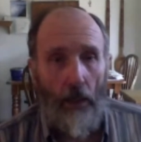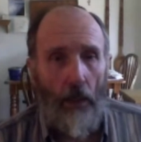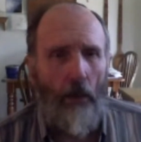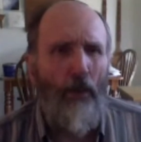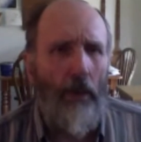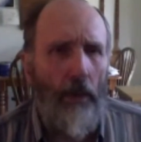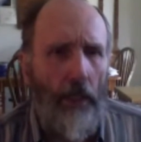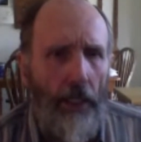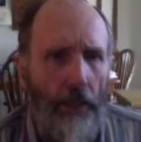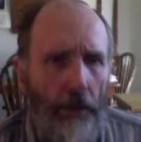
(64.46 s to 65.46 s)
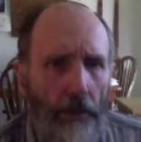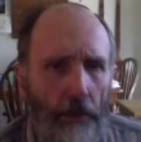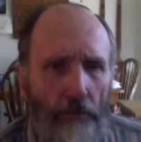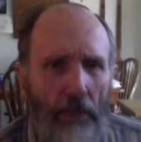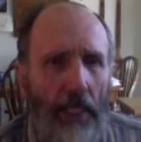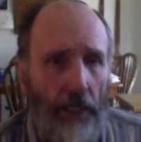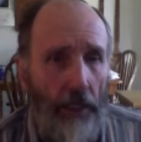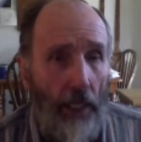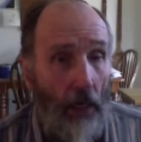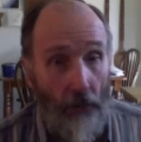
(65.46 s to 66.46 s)
were in
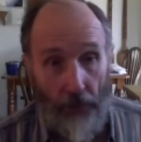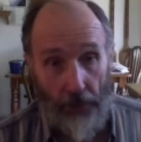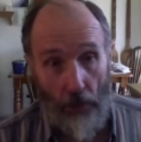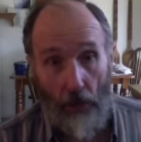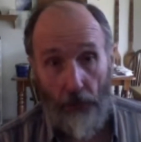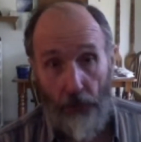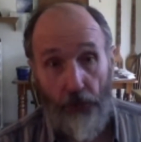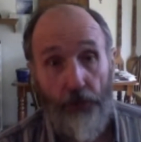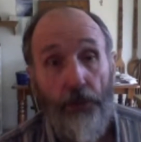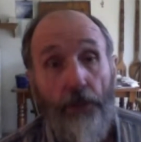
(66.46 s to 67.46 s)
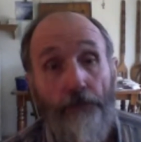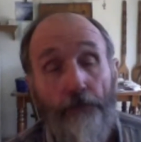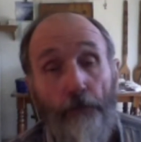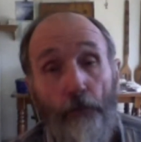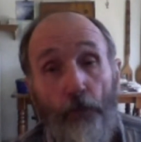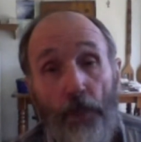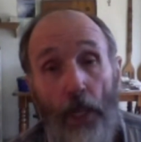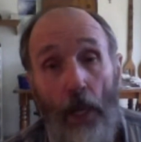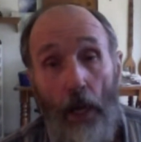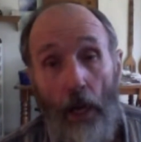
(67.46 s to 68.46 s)
many healthy cultures.
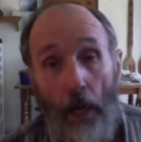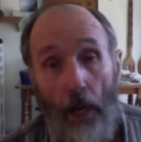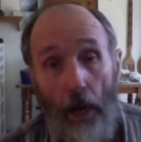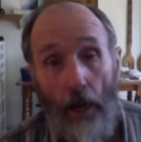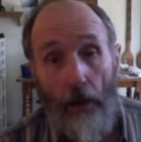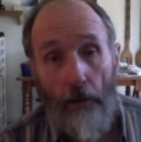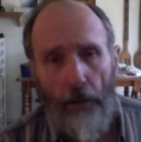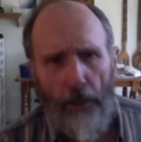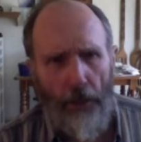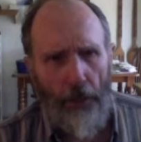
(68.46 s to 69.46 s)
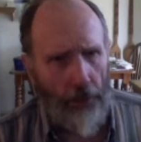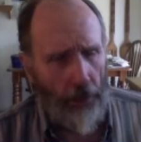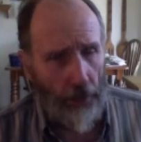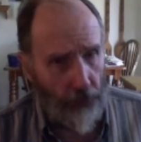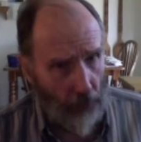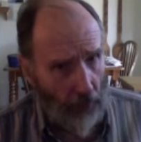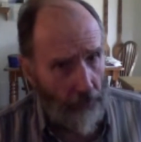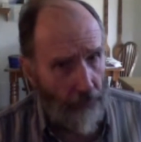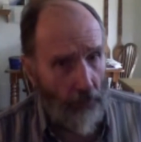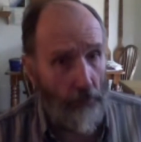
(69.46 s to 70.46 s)

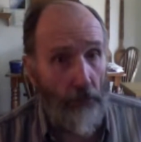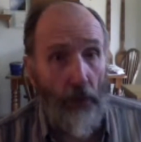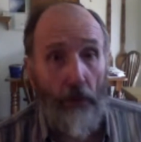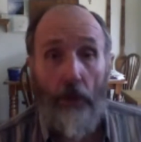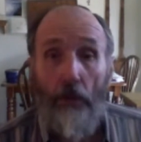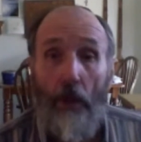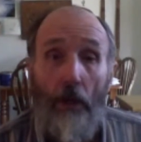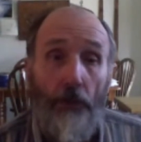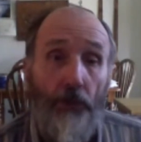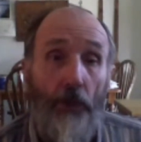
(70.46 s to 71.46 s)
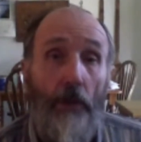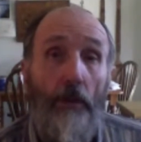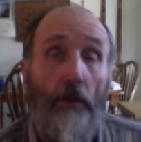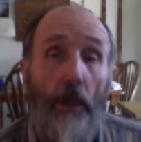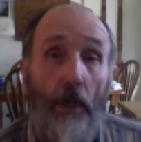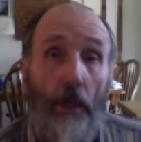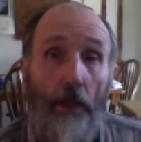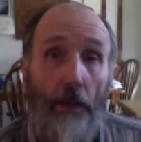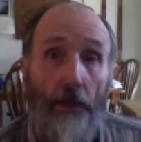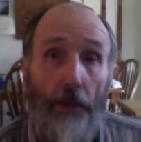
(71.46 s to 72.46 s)
Aside from Bruno, also
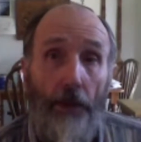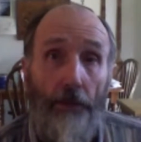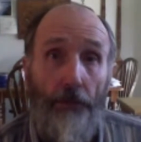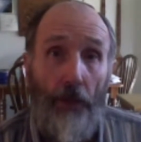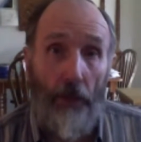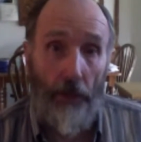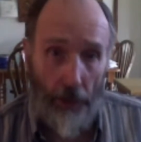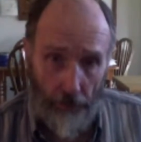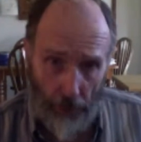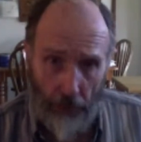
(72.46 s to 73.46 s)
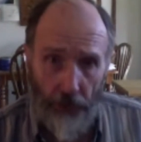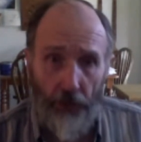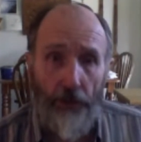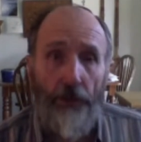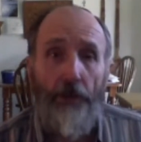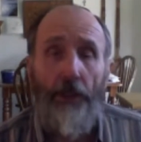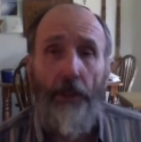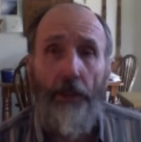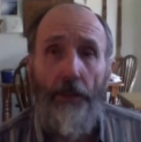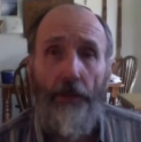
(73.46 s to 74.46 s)
he mentioned
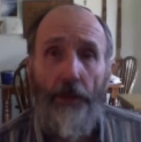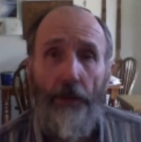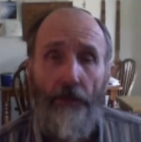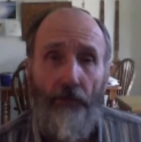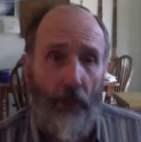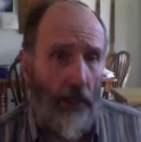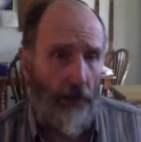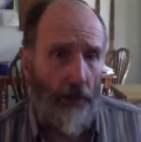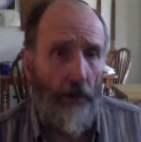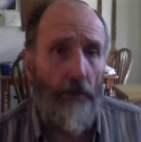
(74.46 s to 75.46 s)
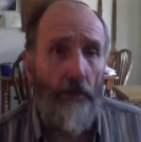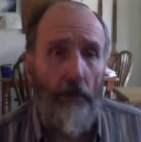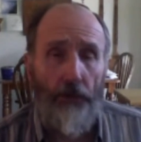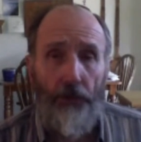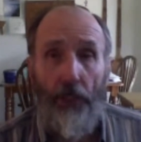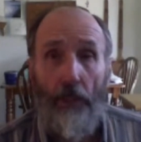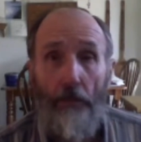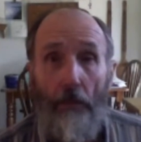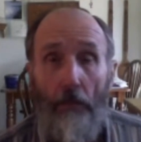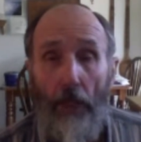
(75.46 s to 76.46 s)
the flood was
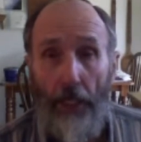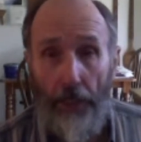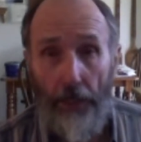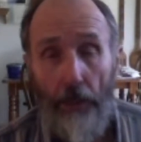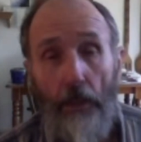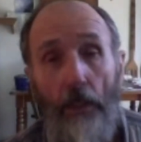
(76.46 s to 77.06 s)
in many